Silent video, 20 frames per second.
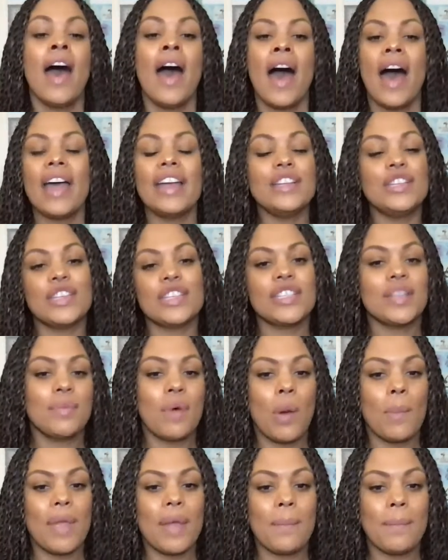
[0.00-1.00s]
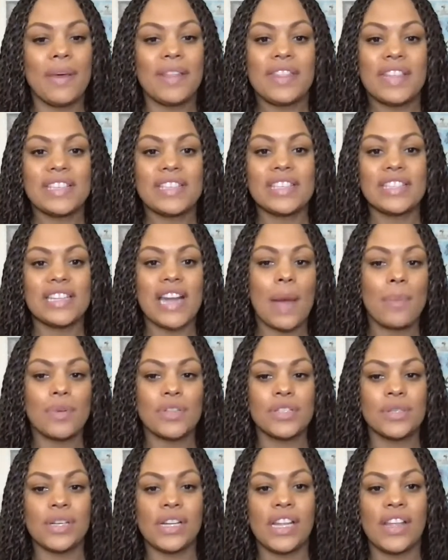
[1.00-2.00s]
in just a moment. But this is an
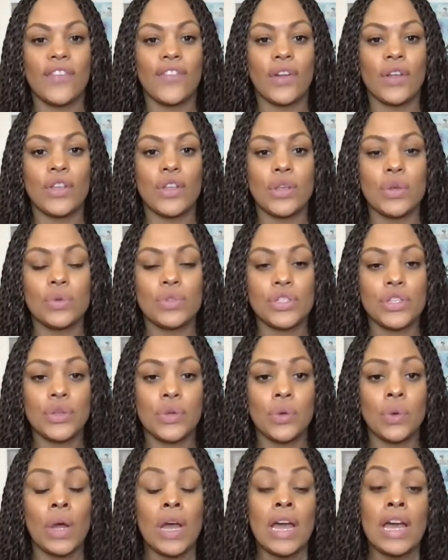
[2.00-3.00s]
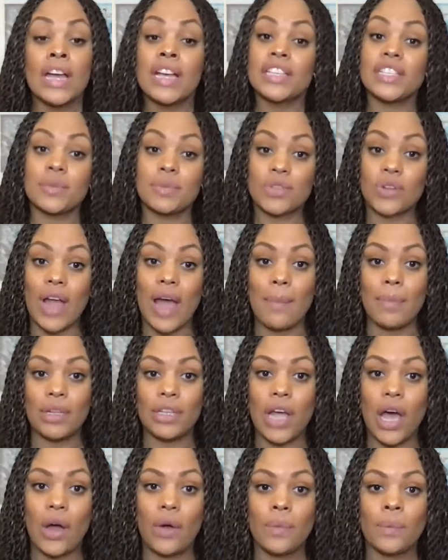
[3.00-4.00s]
opportunity for you to subscribe
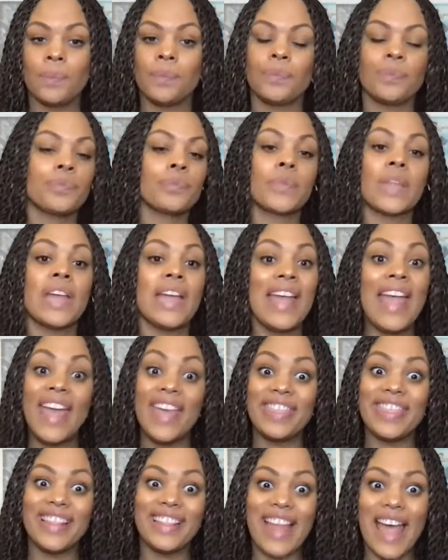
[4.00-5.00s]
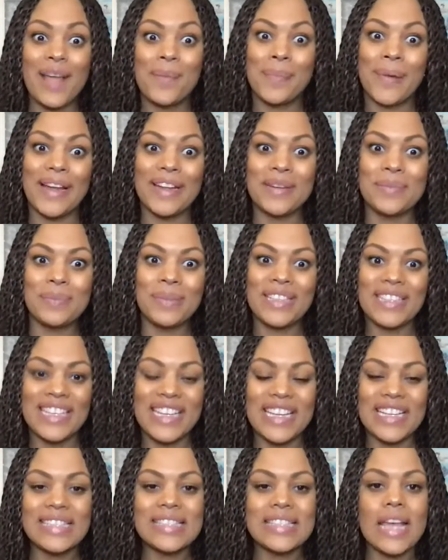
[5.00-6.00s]
below, hit the like button,
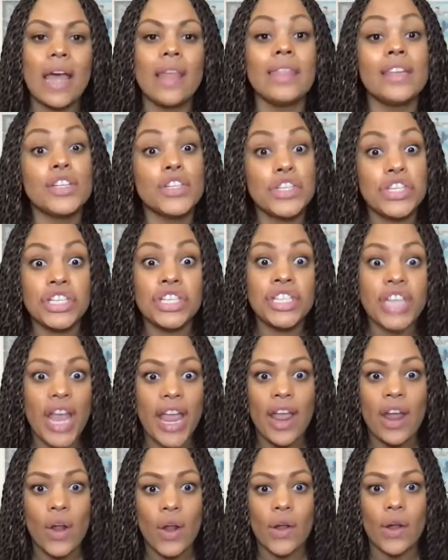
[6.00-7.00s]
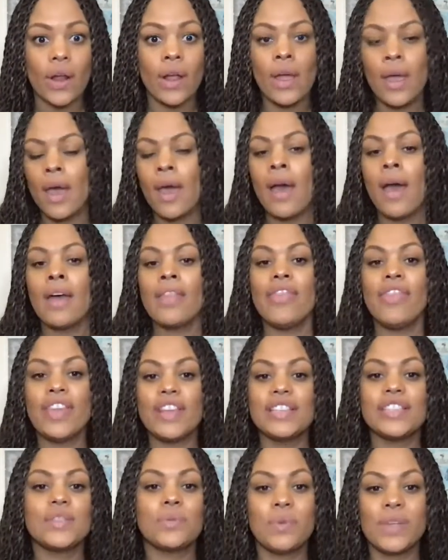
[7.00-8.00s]
please, and then share.
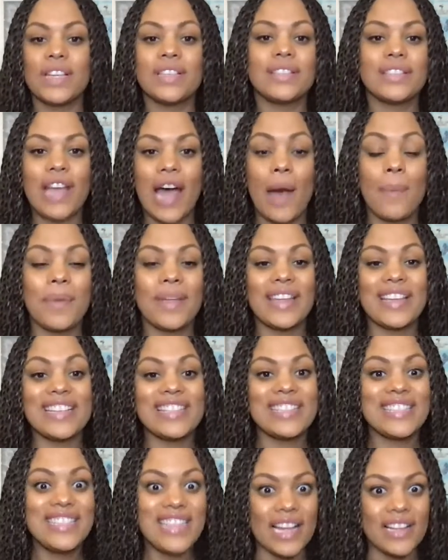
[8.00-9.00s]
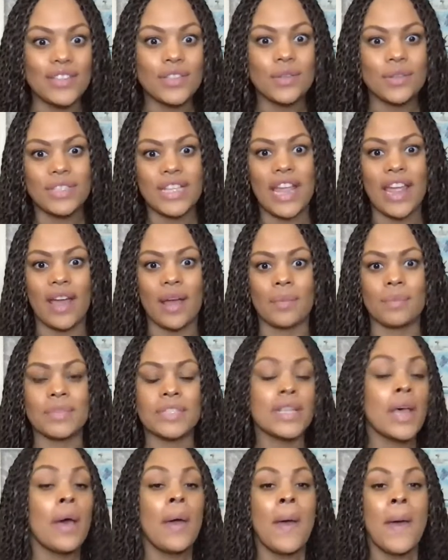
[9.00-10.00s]
This week's topic is dental
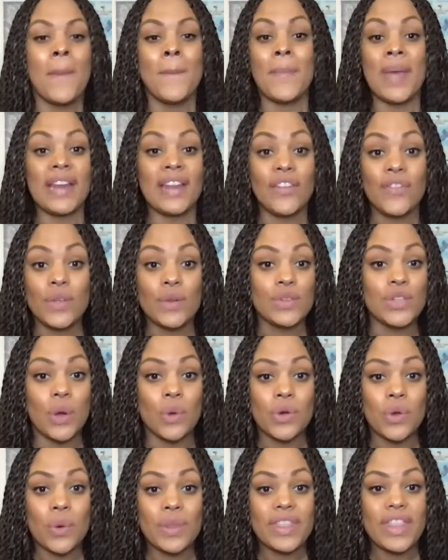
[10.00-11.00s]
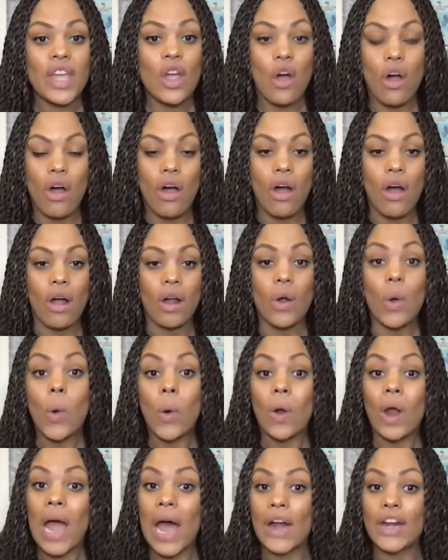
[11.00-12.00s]
dams. Many of you don't know what they are
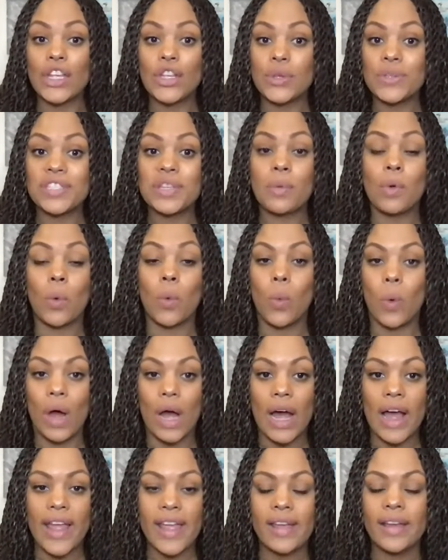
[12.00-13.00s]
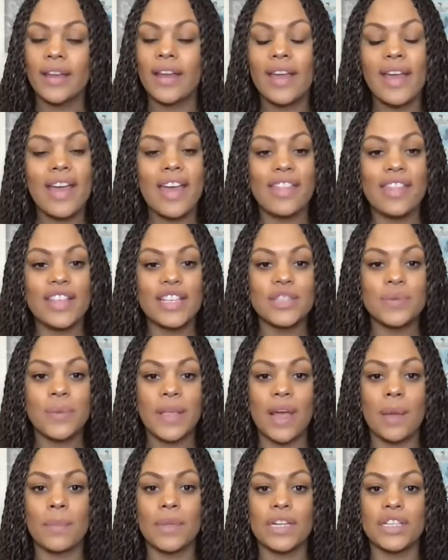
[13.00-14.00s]
or how to use them or why. And this week,
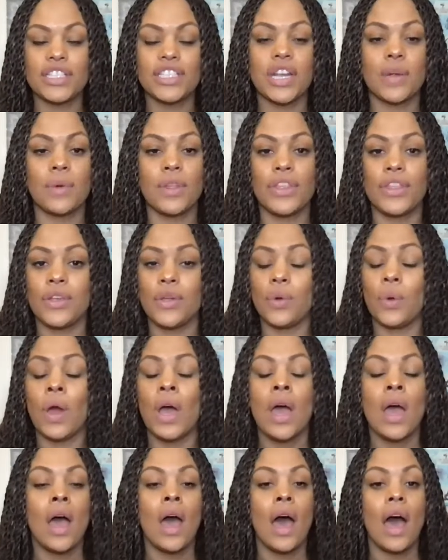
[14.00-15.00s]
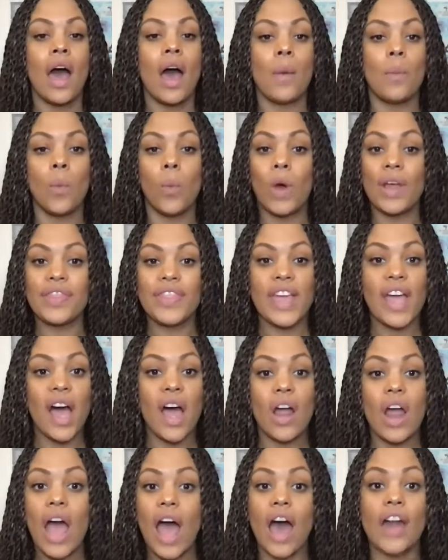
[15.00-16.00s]
I'm going to share with you what they
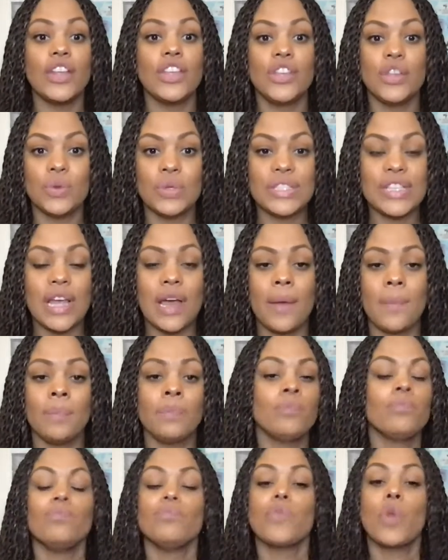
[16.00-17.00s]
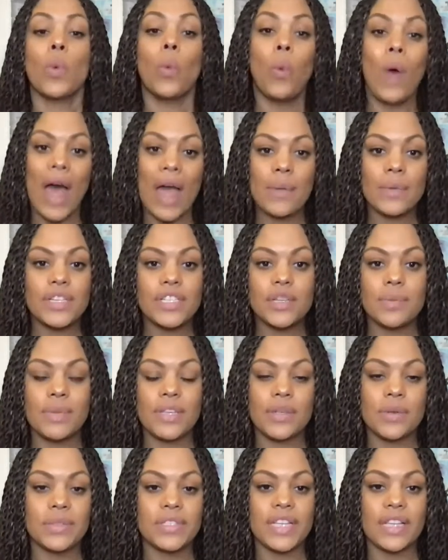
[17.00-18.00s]
are, how to use them, why we should be
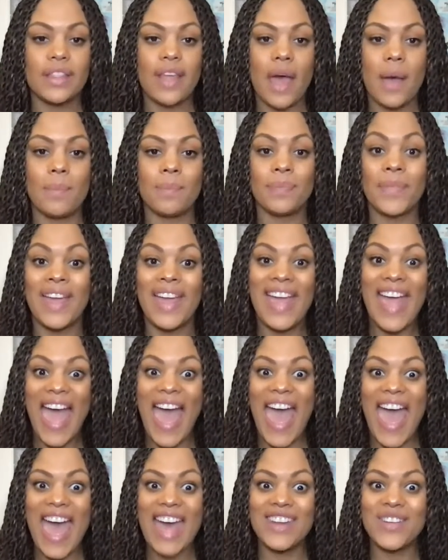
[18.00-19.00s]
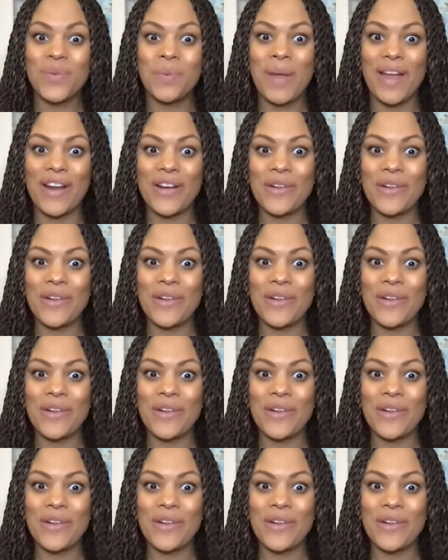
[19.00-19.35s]
using them, and where do